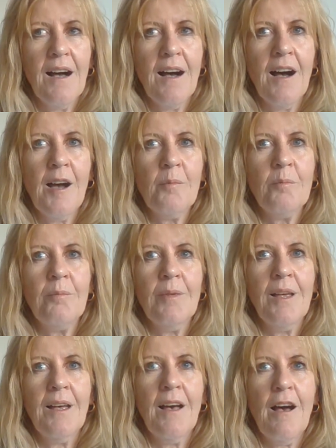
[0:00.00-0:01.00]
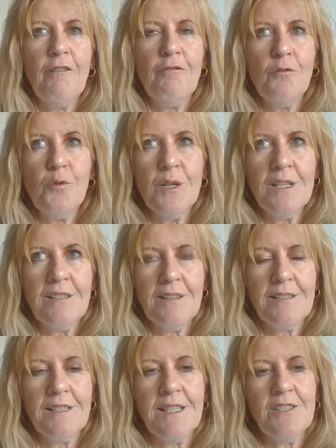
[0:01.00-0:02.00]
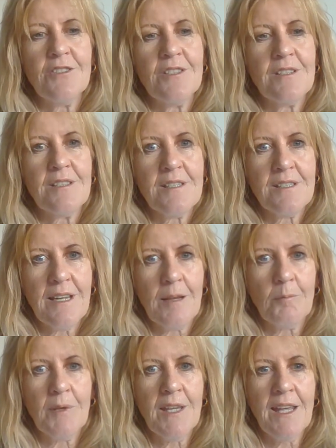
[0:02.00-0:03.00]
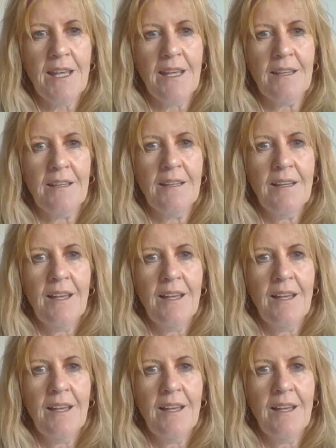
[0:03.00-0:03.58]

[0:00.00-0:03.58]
I'm affording to the teachers the same care